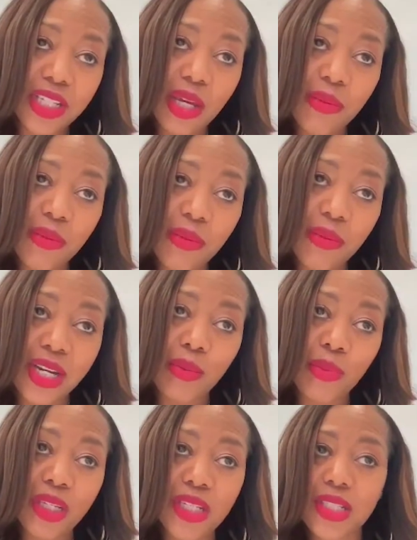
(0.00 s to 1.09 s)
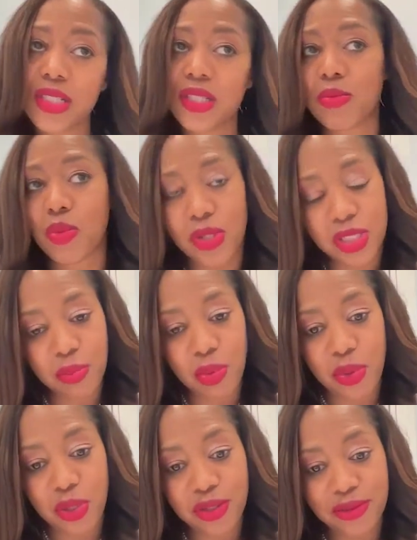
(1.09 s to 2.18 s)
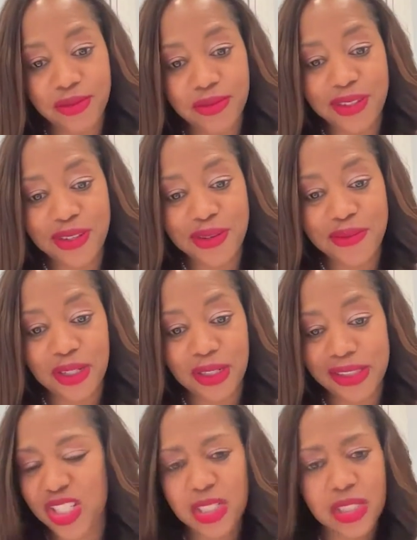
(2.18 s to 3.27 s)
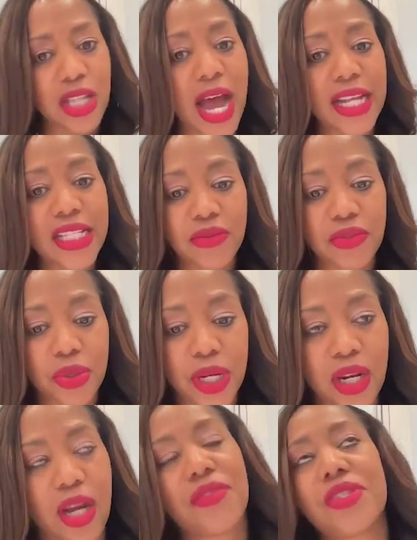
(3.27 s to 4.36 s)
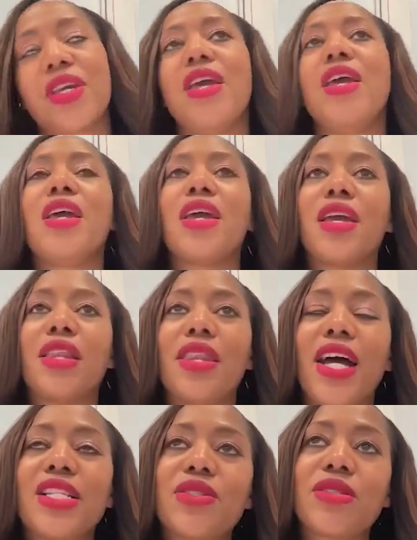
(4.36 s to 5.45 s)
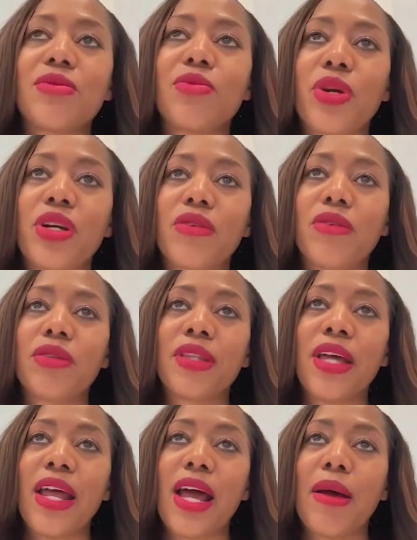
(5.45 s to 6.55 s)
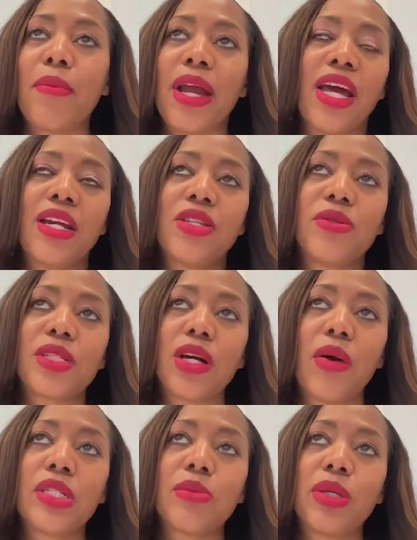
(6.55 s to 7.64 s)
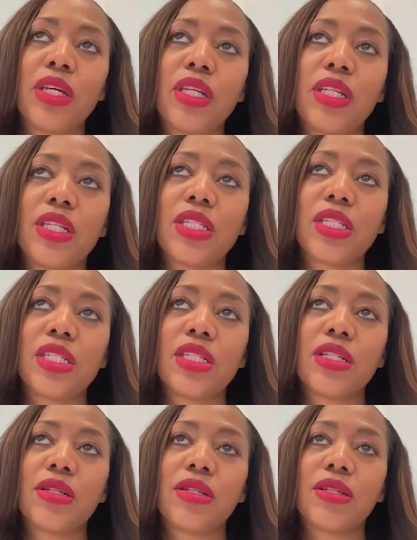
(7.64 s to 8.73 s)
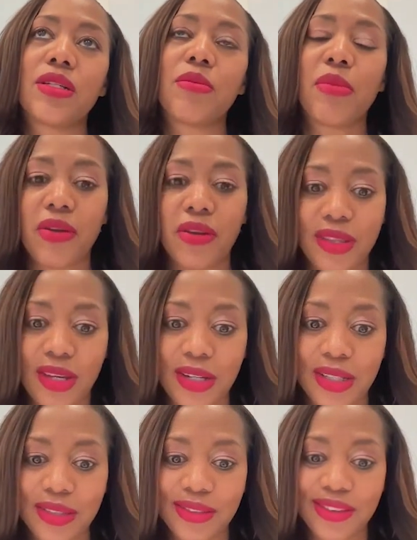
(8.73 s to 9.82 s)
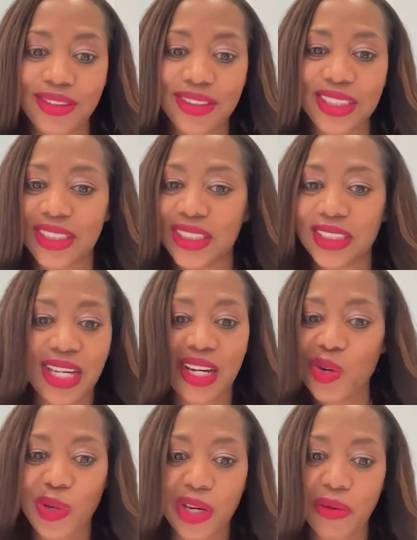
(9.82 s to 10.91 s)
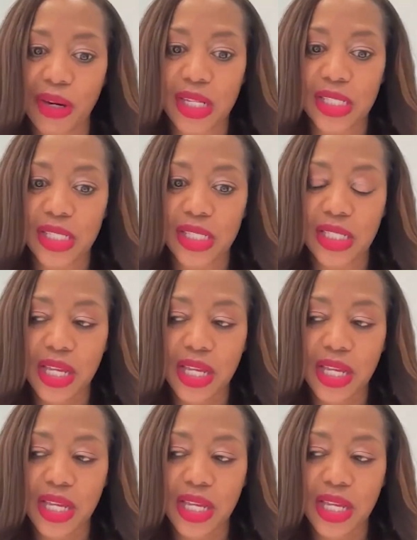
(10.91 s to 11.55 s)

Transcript: type of job because it's more supportive of, just lots of trade-offs. And that's where that my attitude has always been, this is a marathon. This is not a quick race.